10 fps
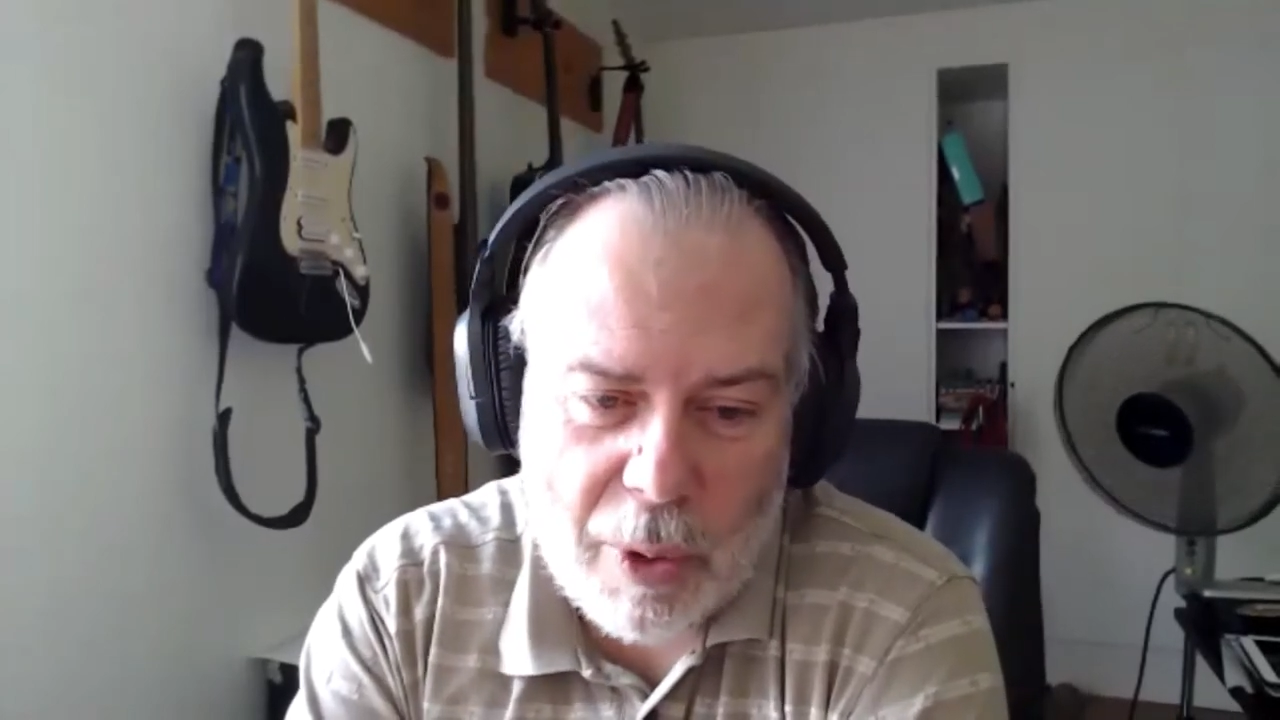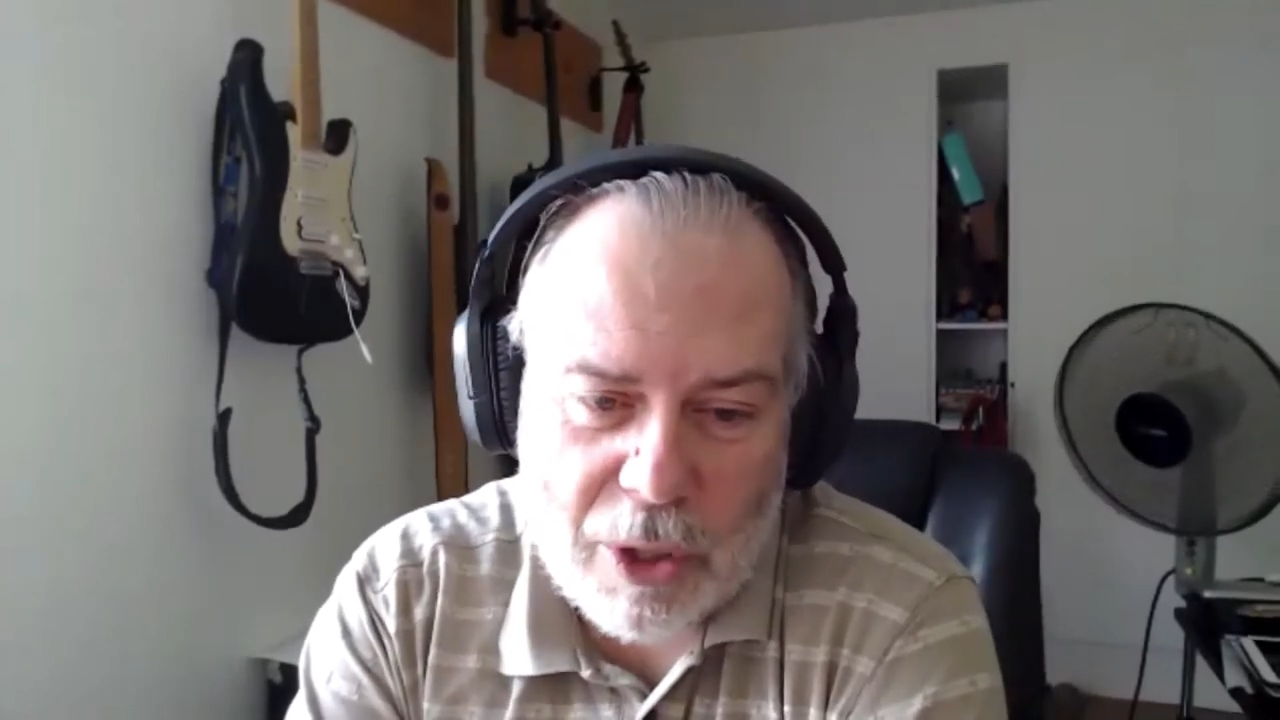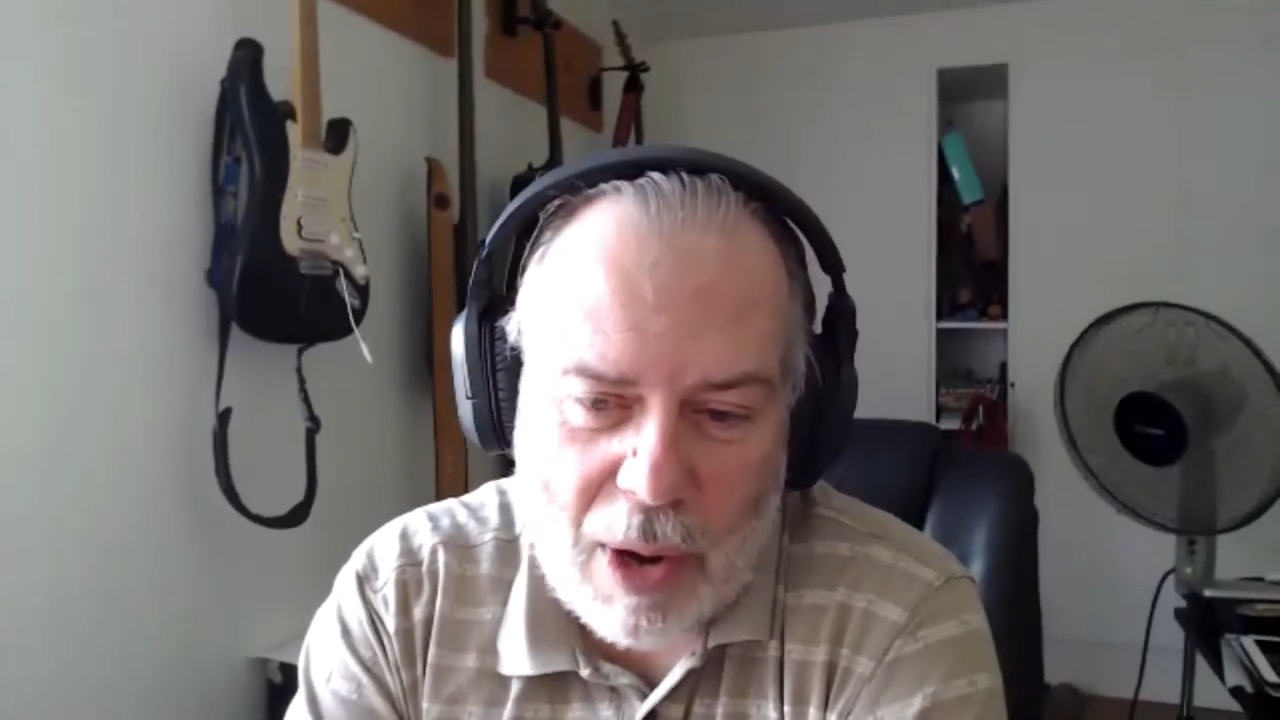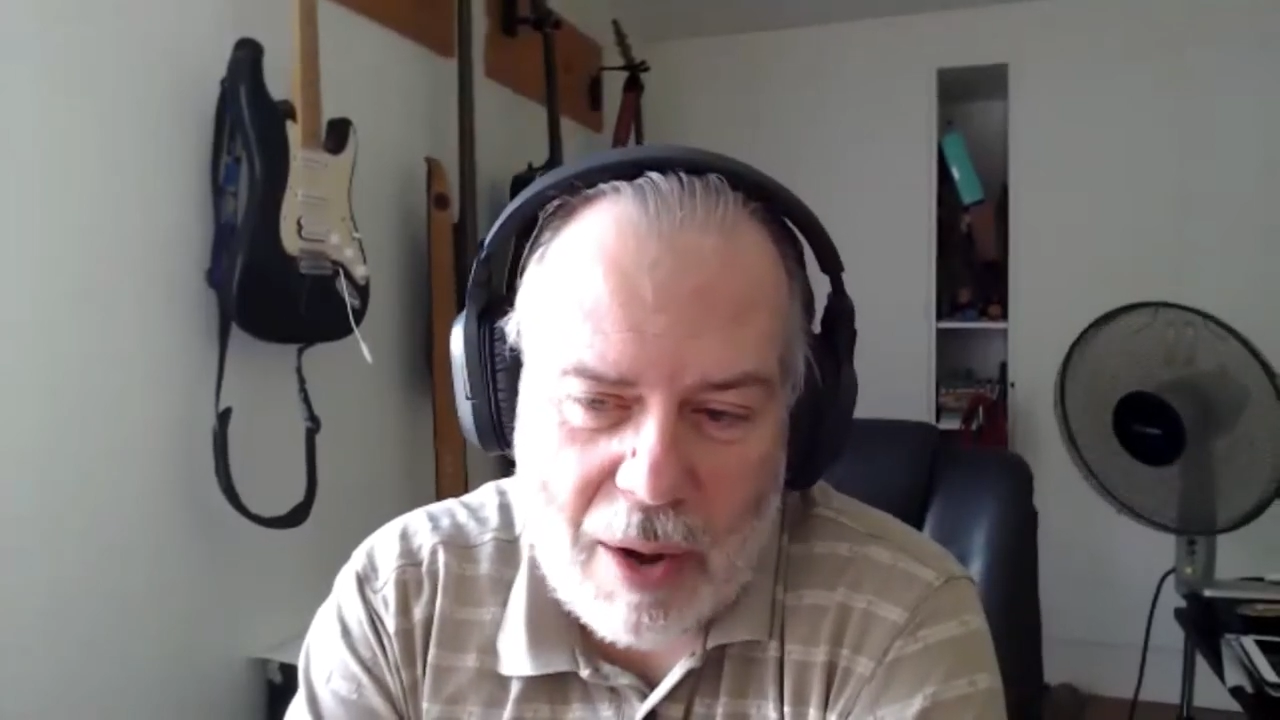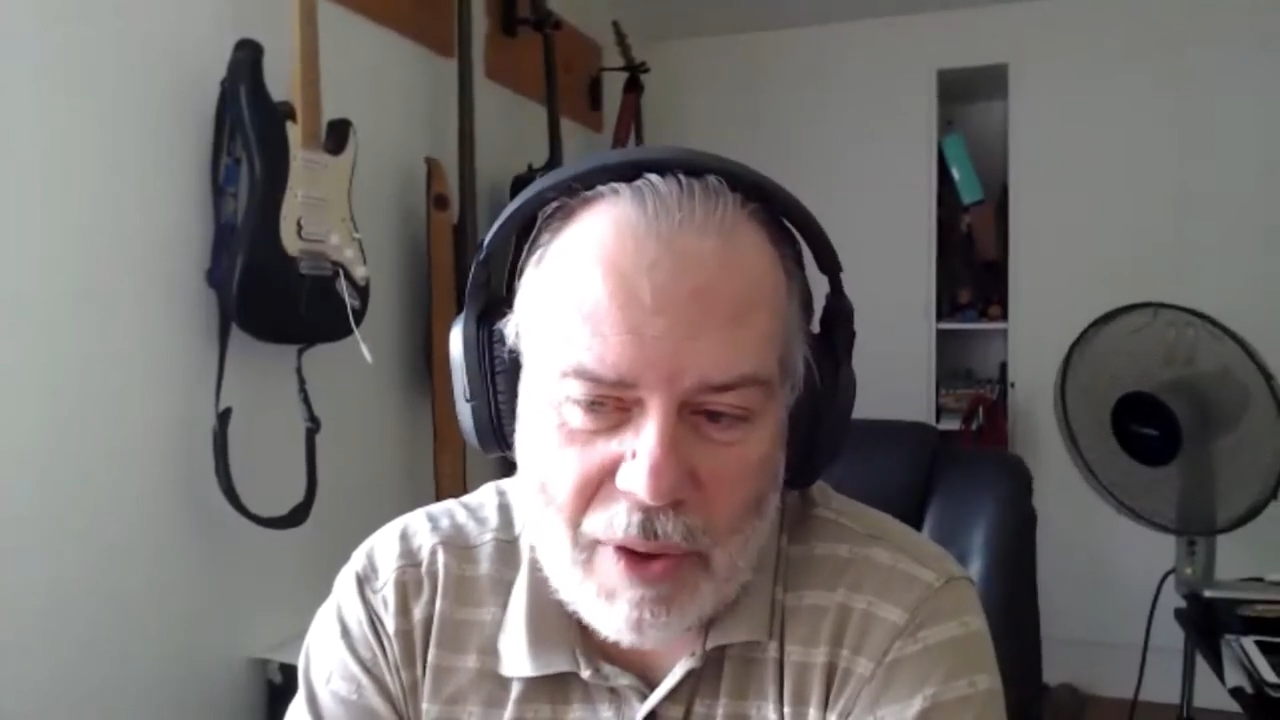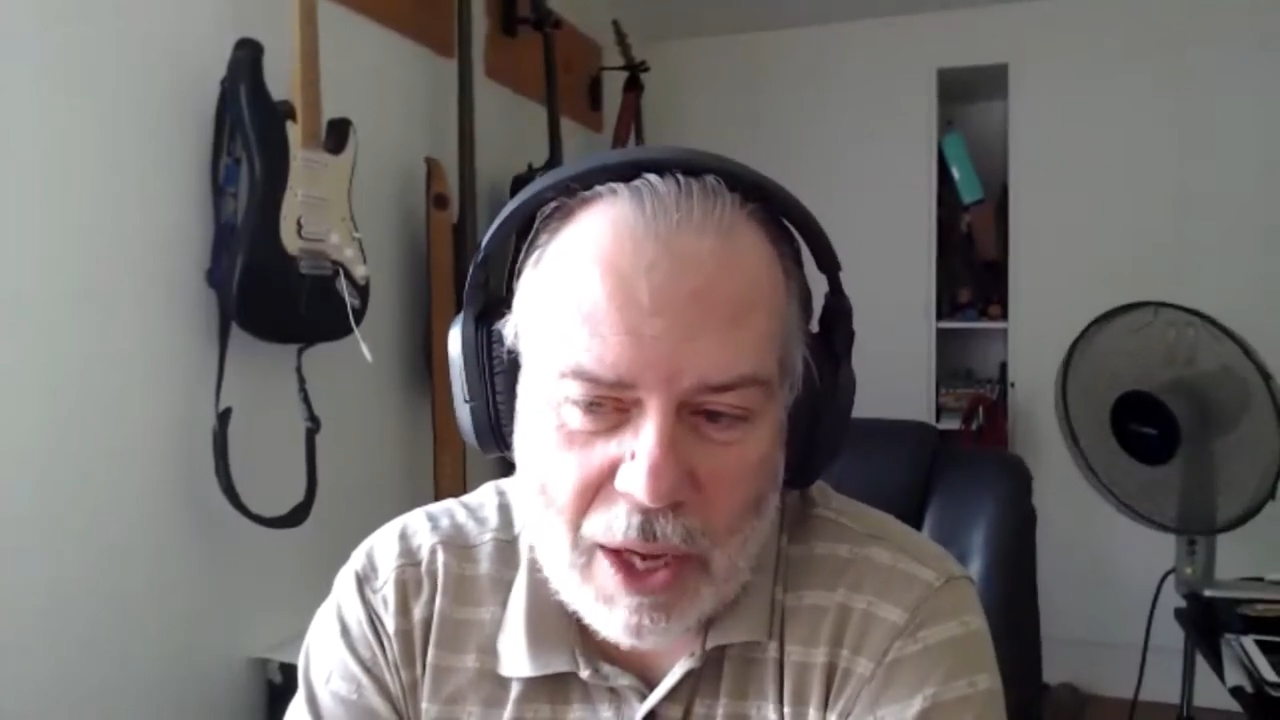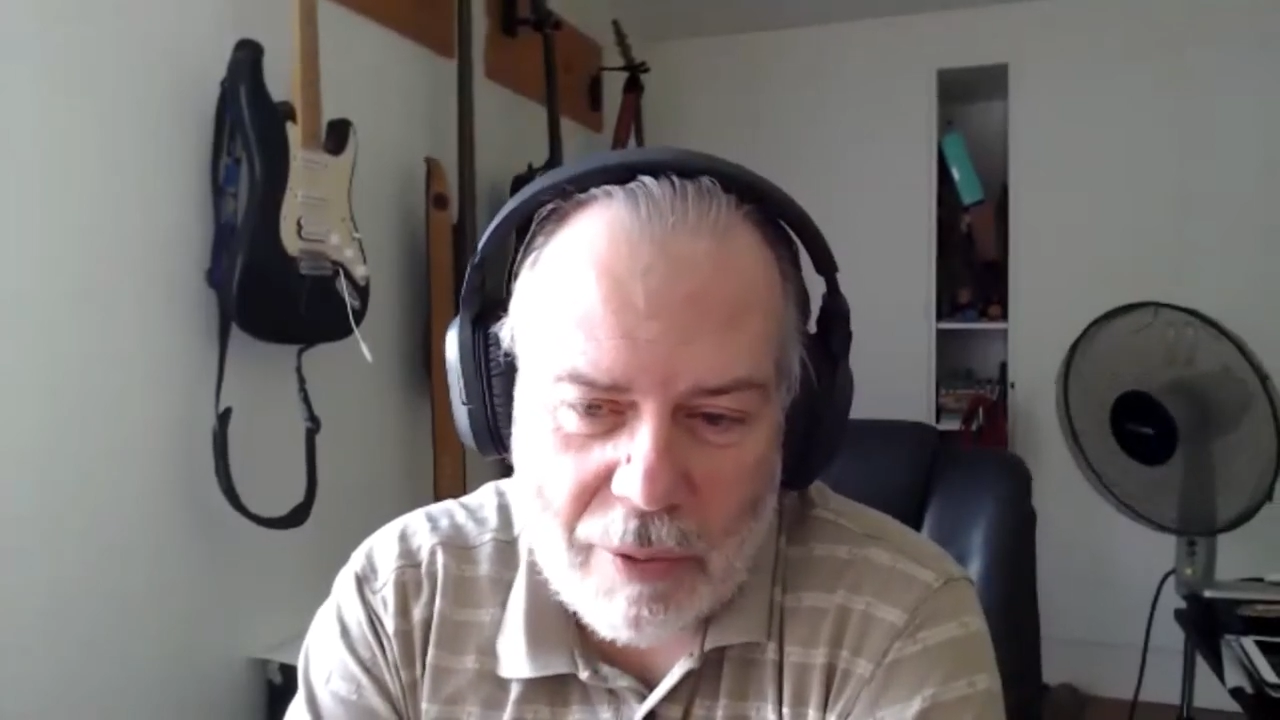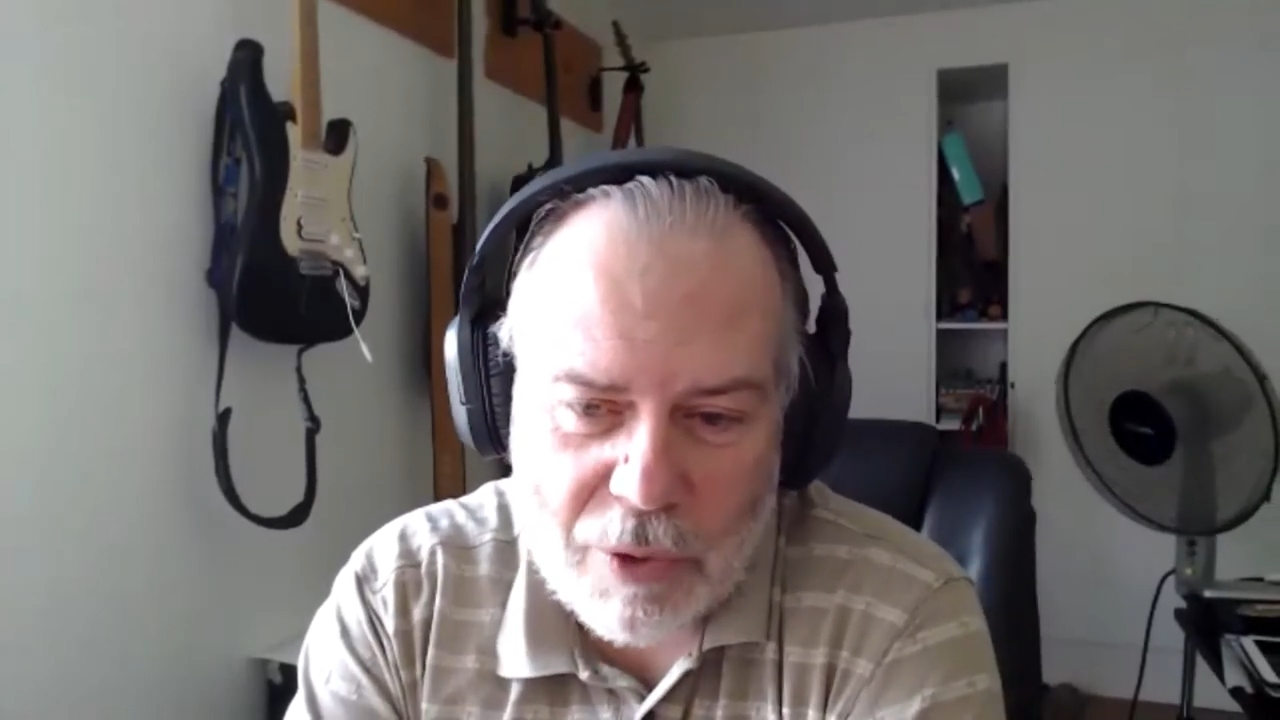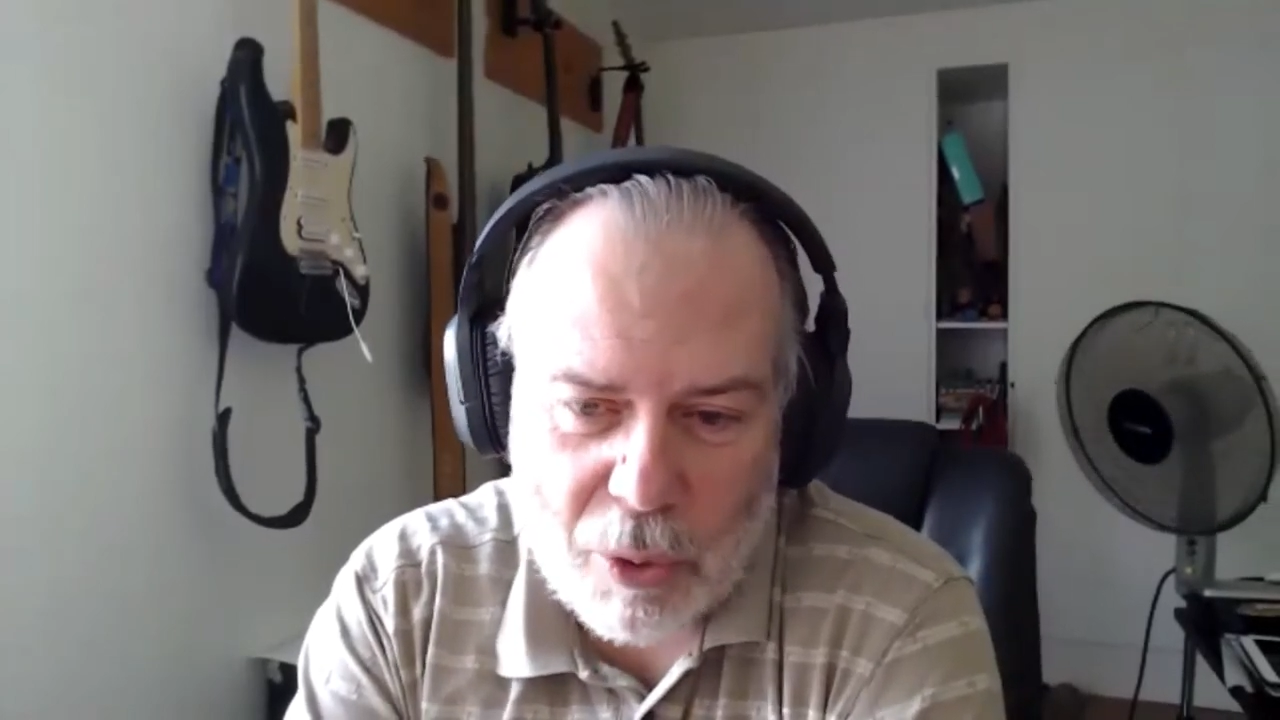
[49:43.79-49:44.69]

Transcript: were driving out of